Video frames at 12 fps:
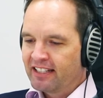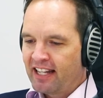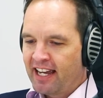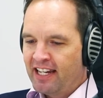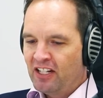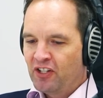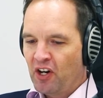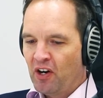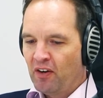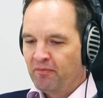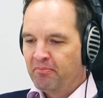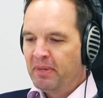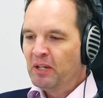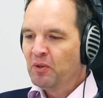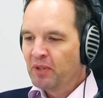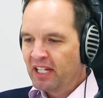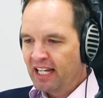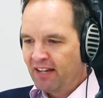stage of
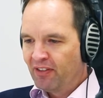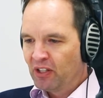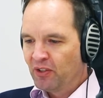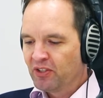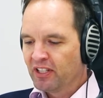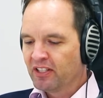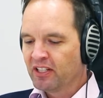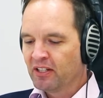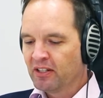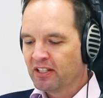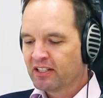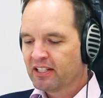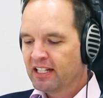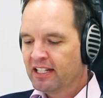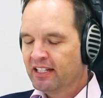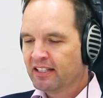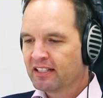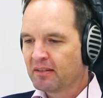building evolutions, you
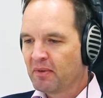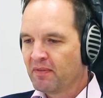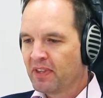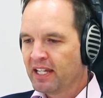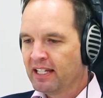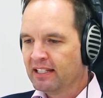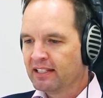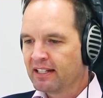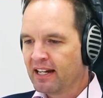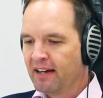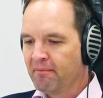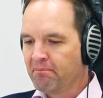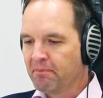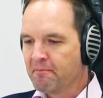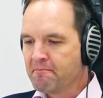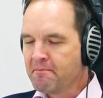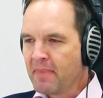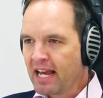see some of these
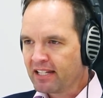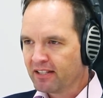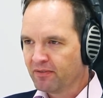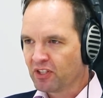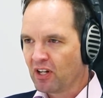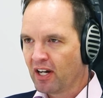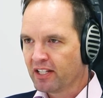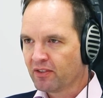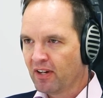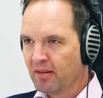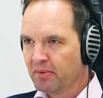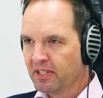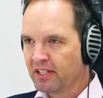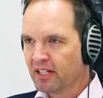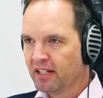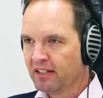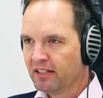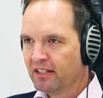massive skyscrapers
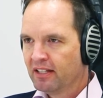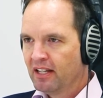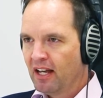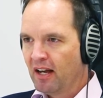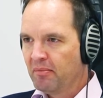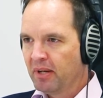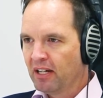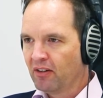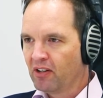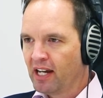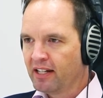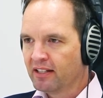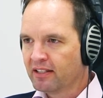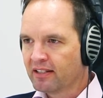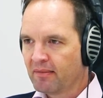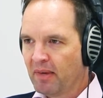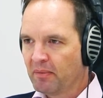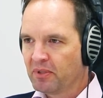that are being created,
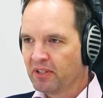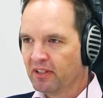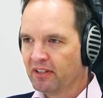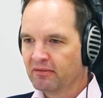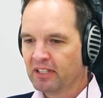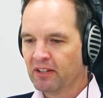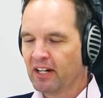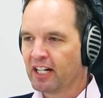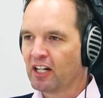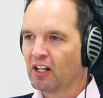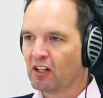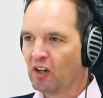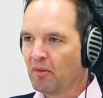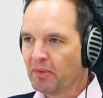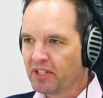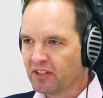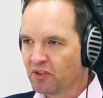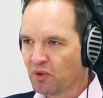some up to a
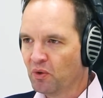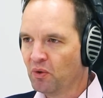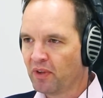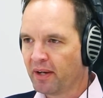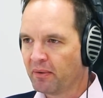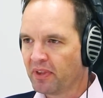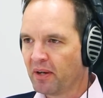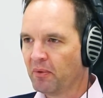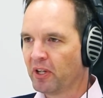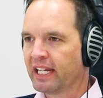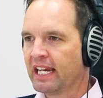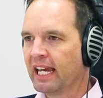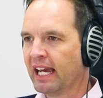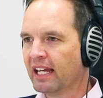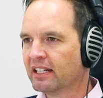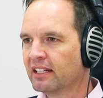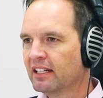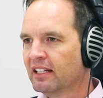kilometre tall they want to
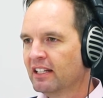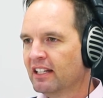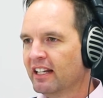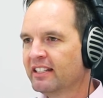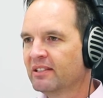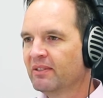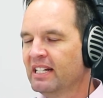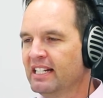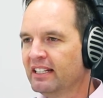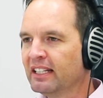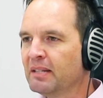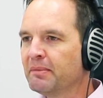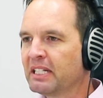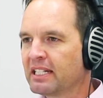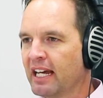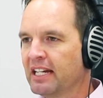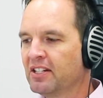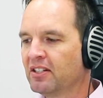get. Is there any
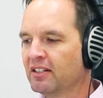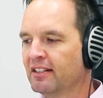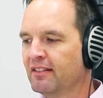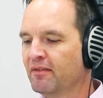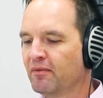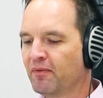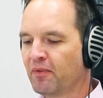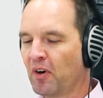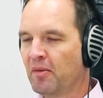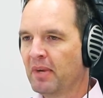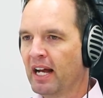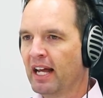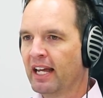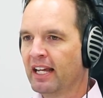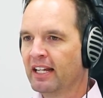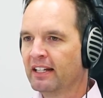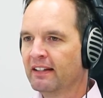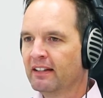limitation from
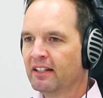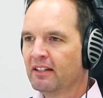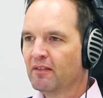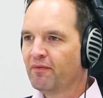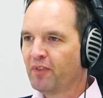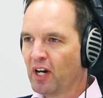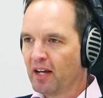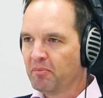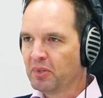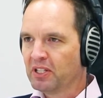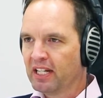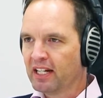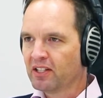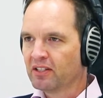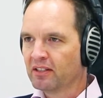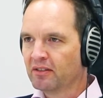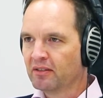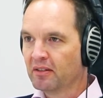a fire
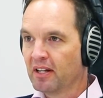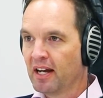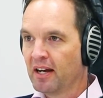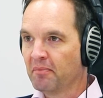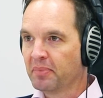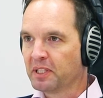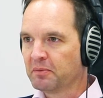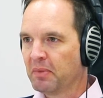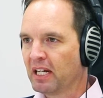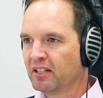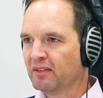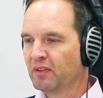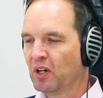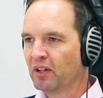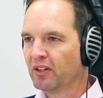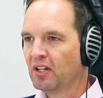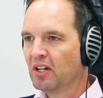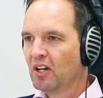protection perspective
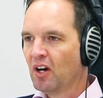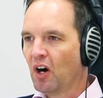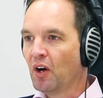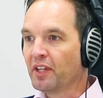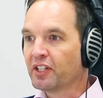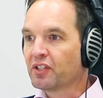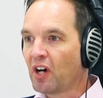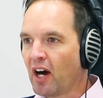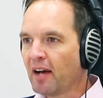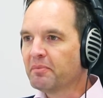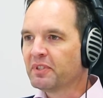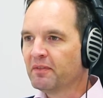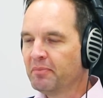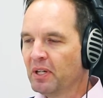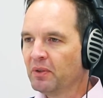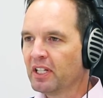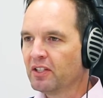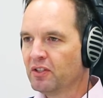on the types of
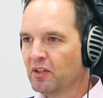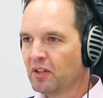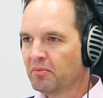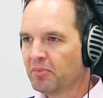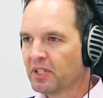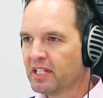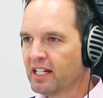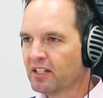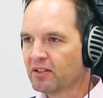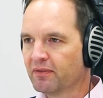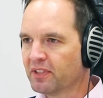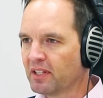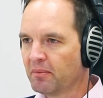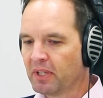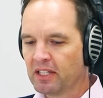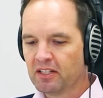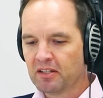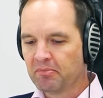buildings you can protect? So if
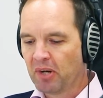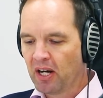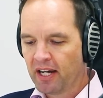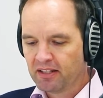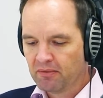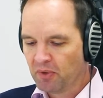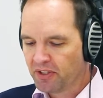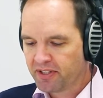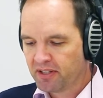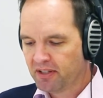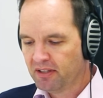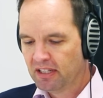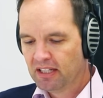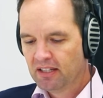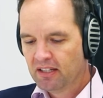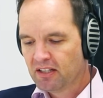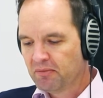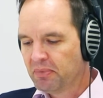someone in Dubai wants to
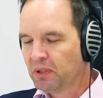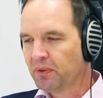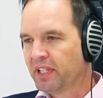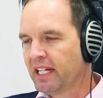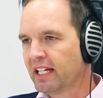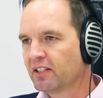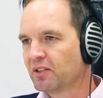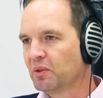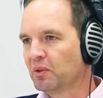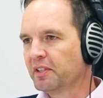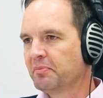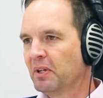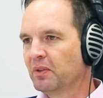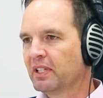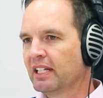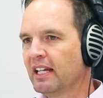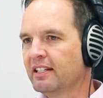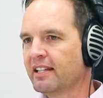build the next tallest
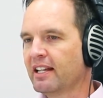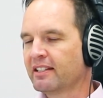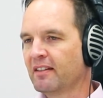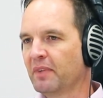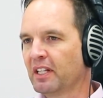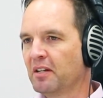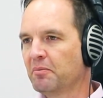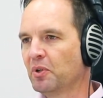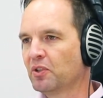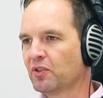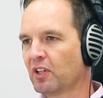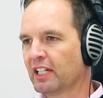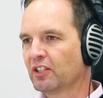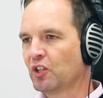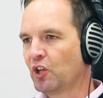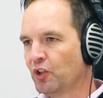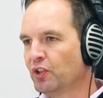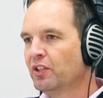building, is that something that Pertronics
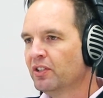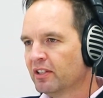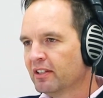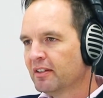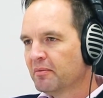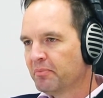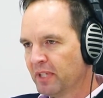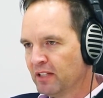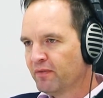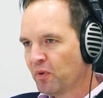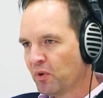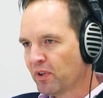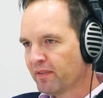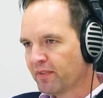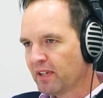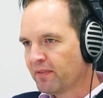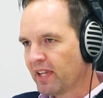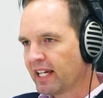could bid for
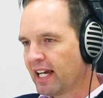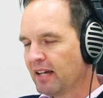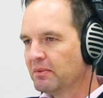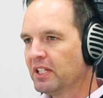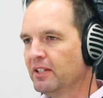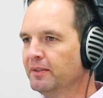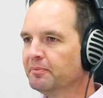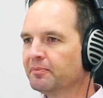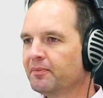if they came to you?